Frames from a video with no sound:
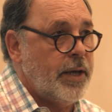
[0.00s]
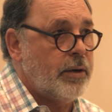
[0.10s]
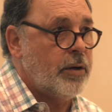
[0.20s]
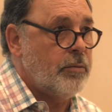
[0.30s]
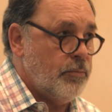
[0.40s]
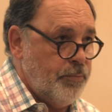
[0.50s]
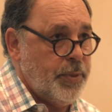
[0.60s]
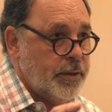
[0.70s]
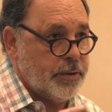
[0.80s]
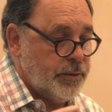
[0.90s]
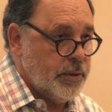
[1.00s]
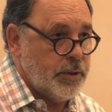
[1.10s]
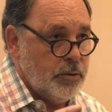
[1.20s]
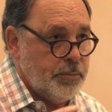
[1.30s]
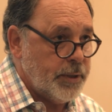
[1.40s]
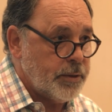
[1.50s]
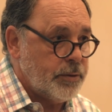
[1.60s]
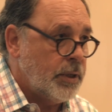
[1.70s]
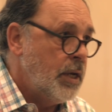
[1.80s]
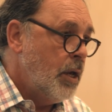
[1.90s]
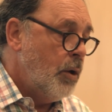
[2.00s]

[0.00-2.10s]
that are the pillars, the two pillars.